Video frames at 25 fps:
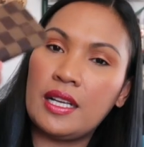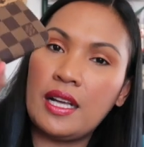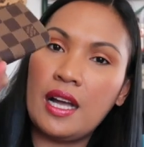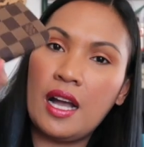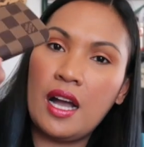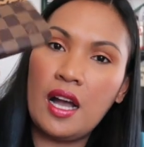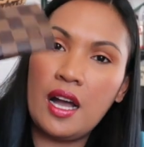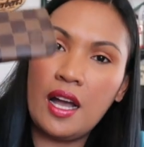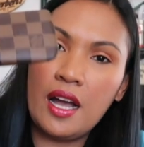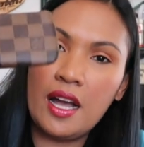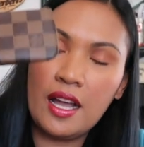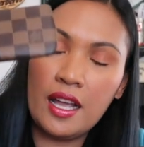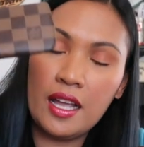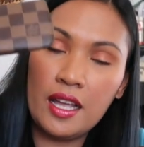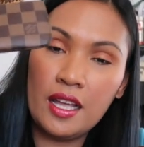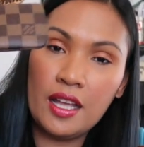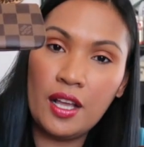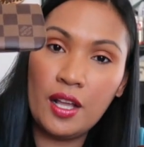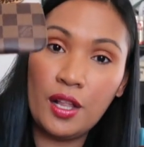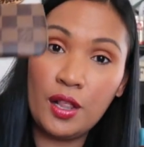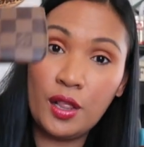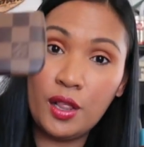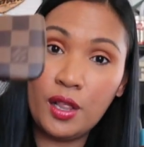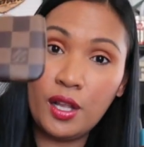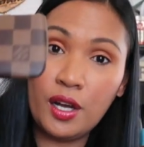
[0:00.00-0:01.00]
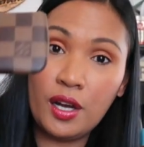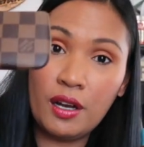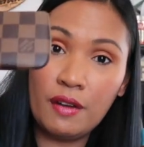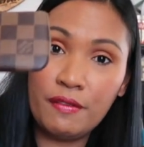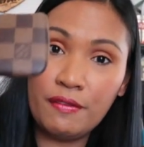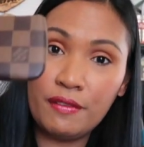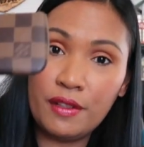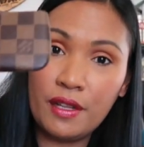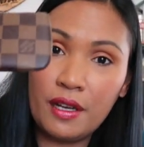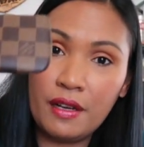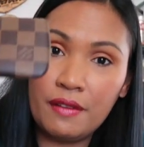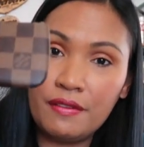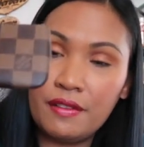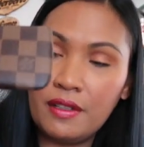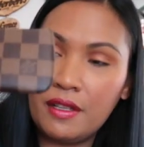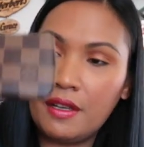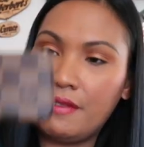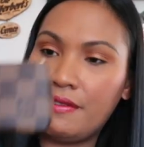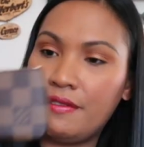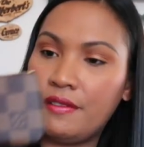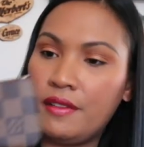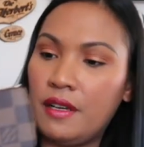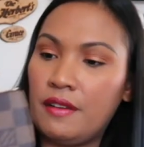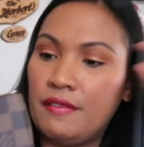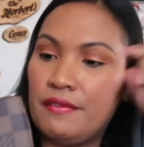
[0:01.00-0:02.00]
I love, love,
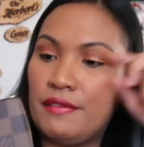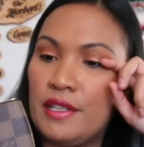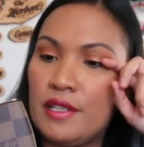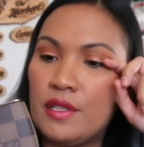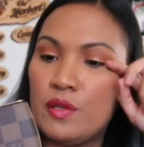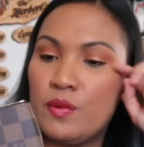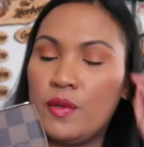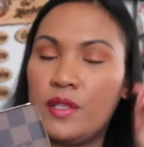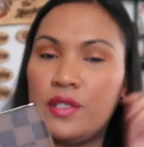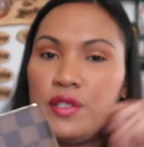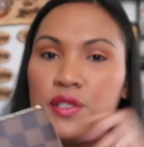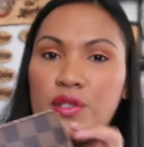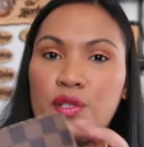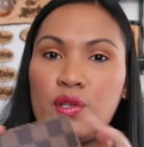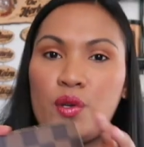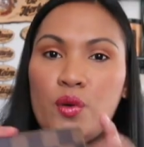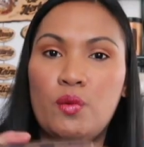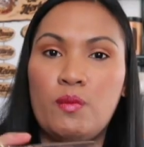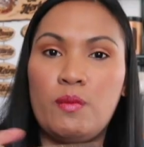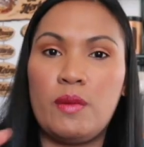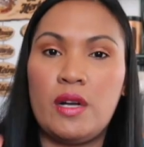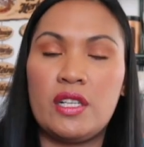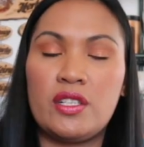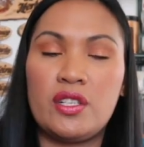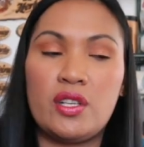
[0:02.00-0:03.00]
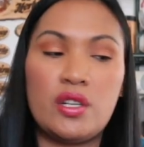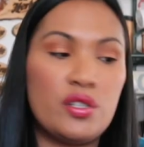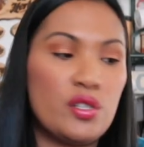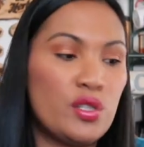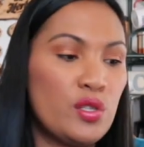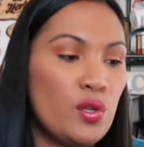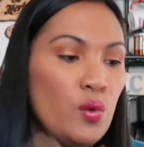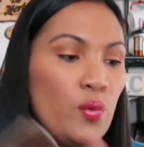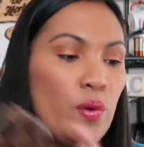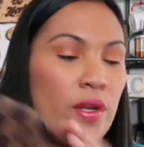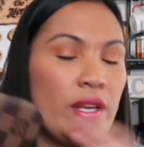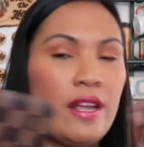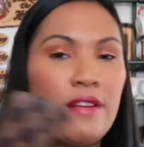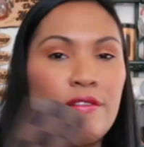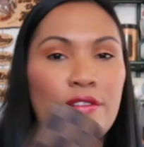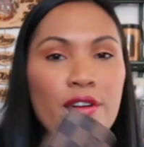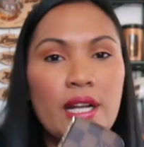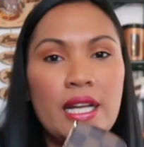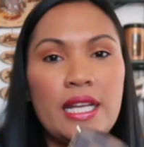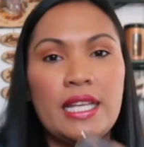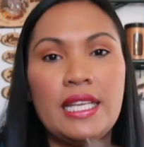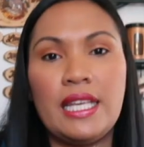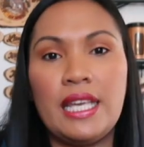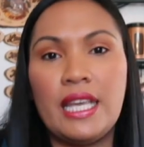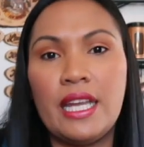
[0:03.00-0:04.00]
love, love this one so much. So whenever
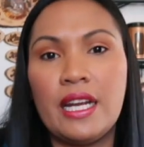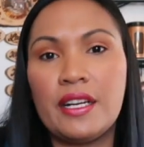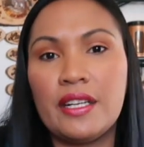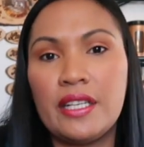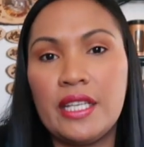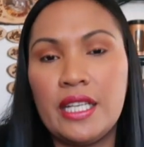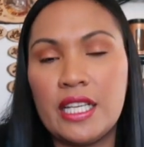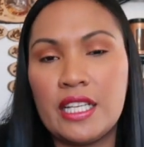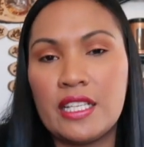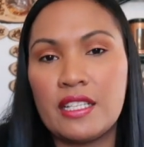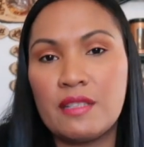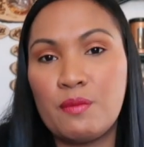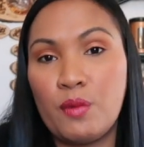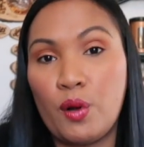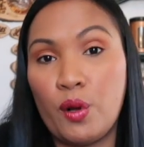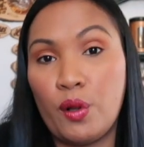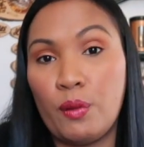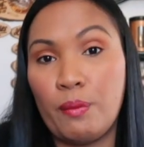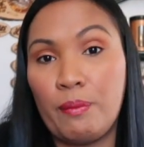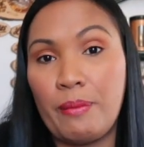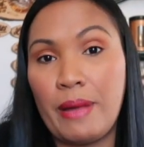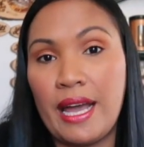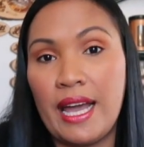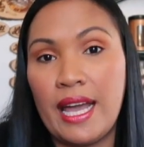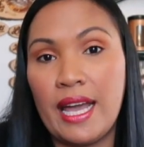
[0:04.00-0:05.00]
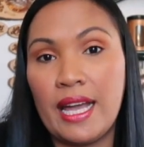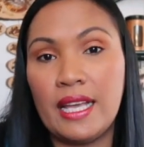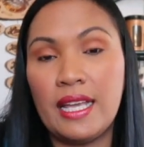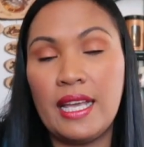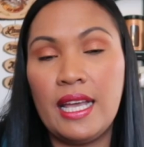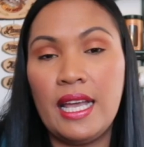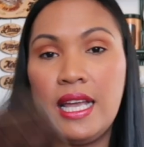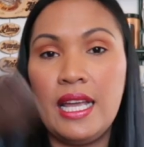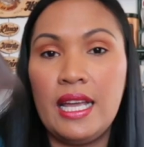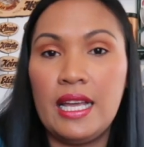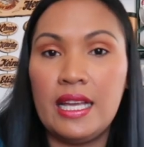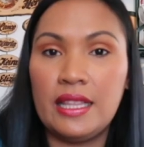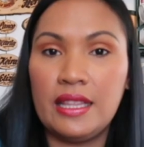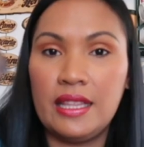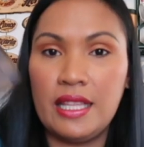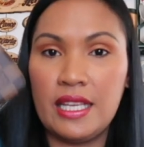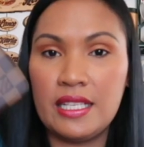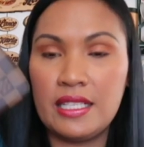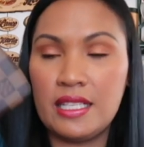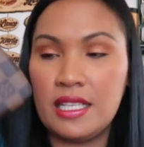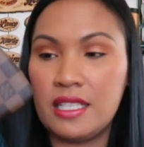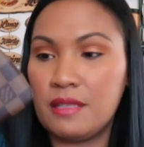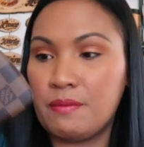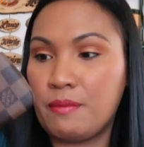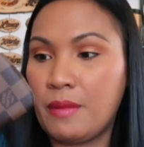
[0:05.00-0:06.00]
I carry a small bag,
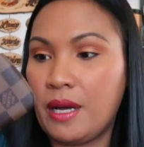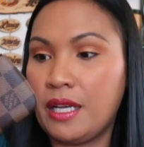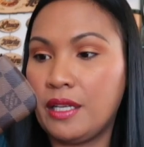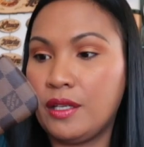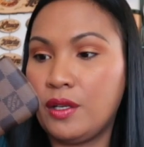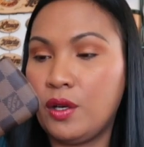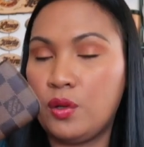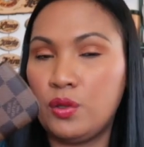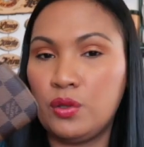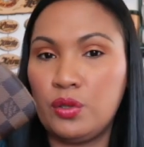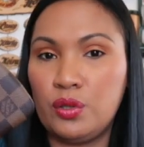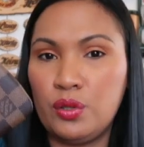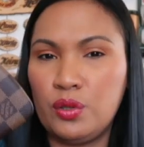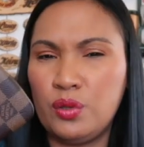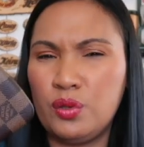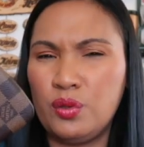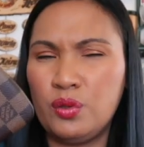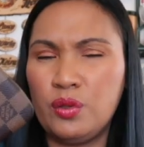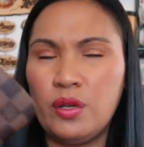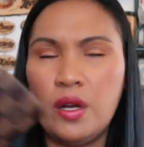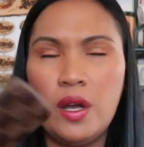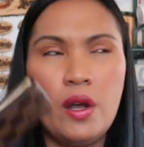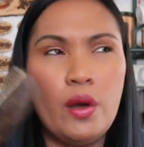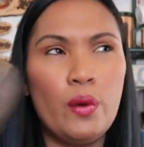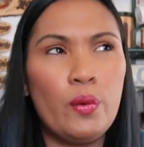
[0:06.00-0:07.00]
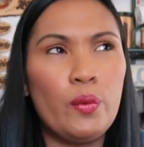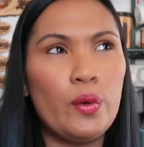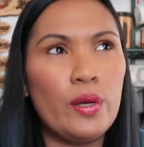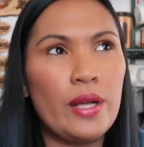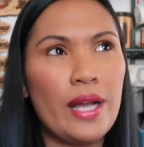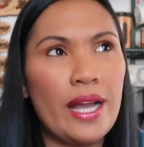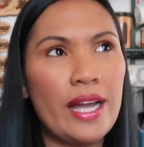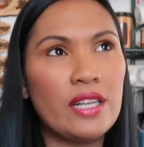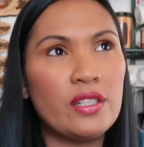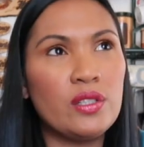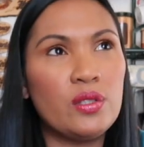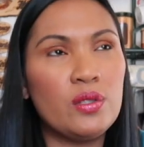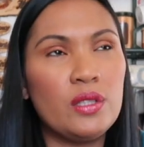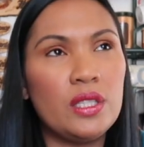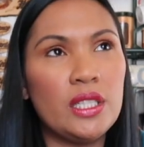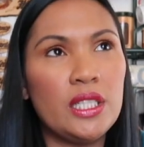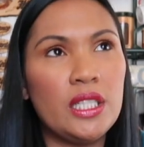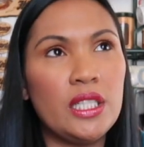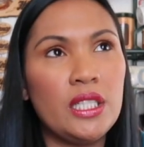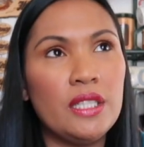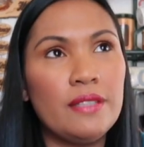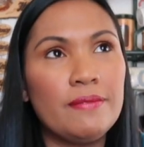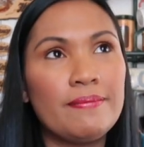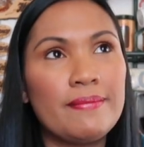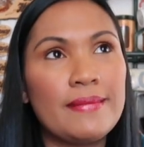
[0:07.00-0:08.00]
this is my go-to. Well,
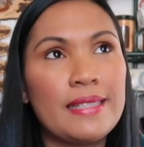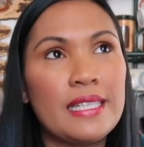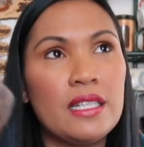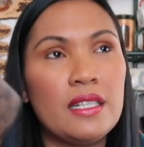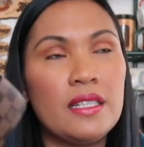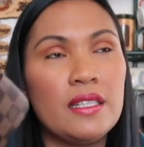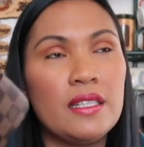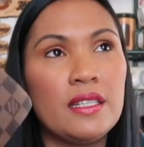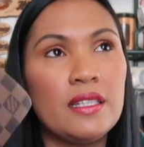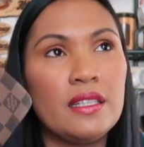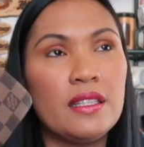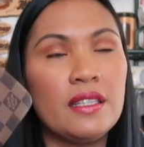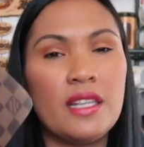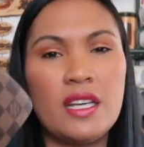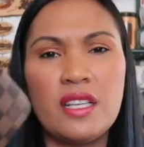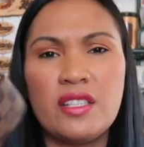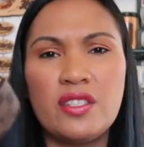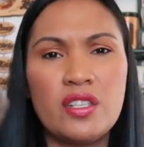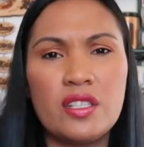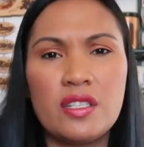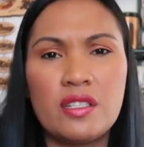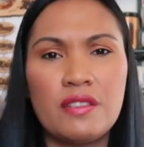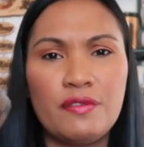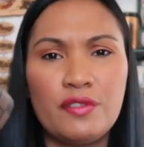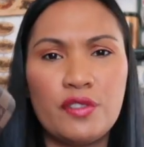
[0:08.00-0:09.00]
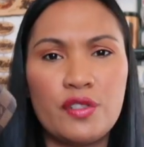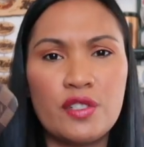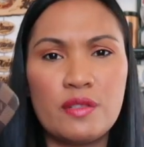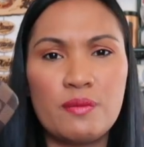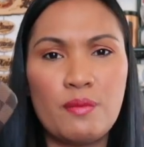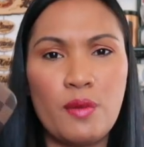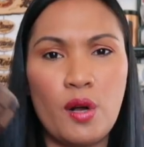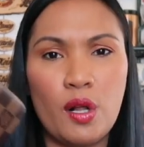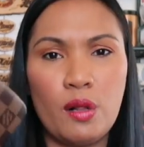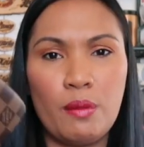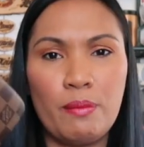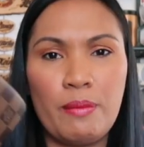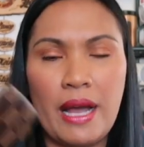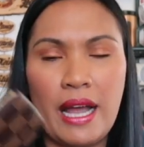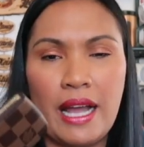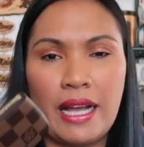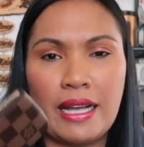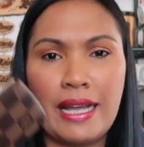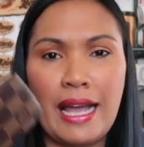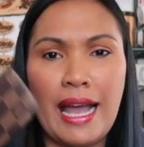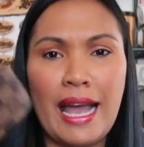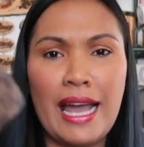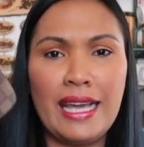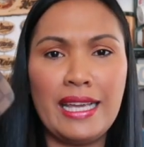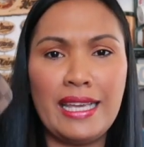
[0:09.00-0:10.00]
actually, not just for small bag.
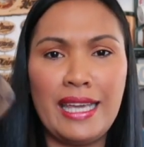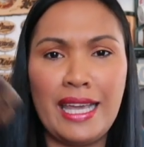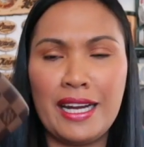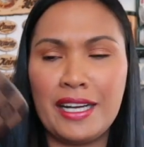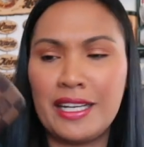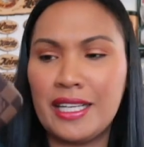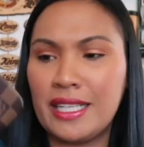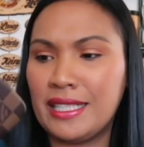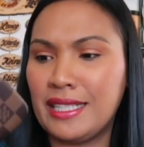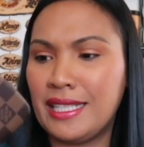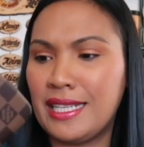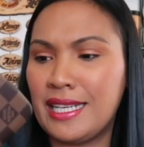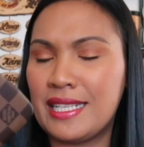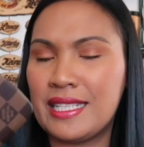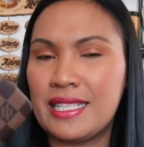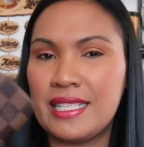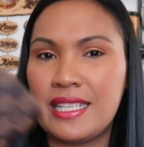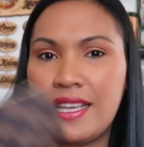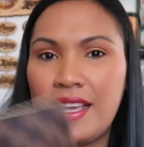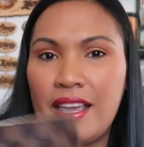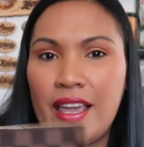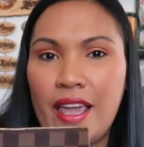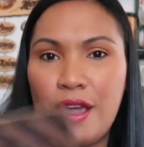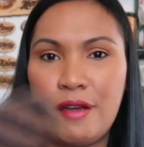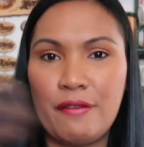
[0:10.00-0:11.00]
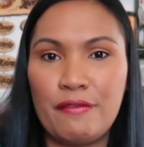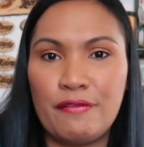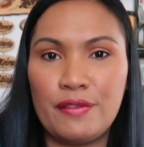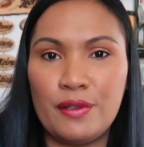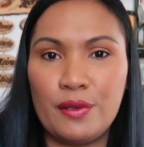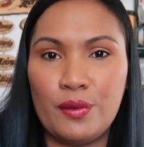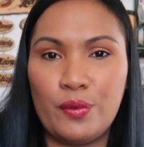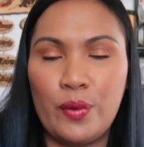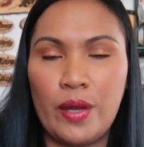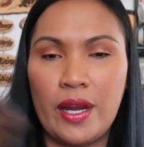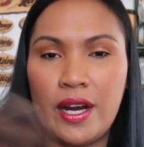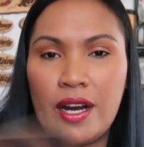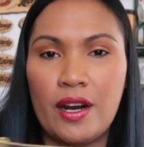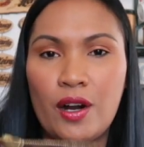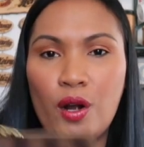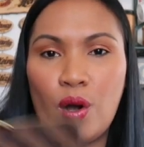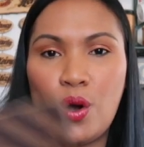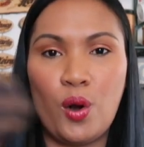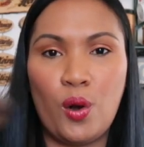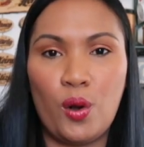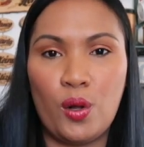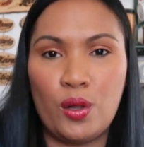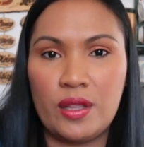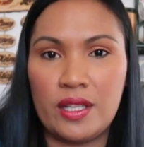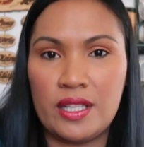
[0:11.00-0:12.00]
I carry this everywhere
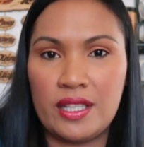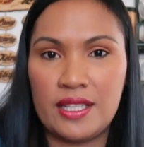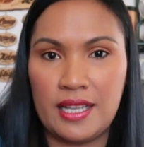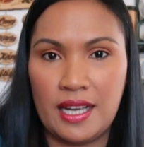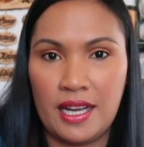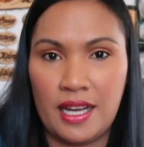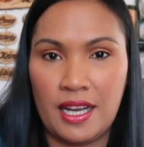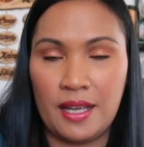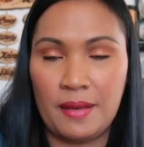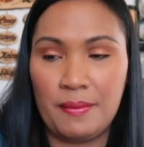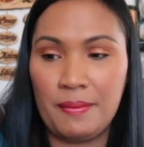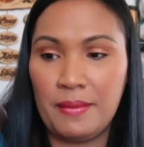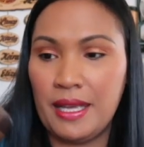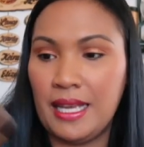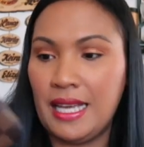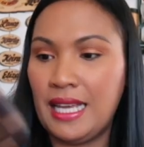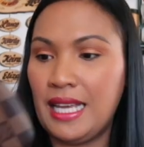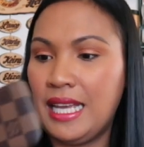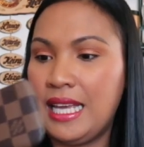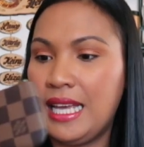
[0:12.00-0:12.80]
all the time.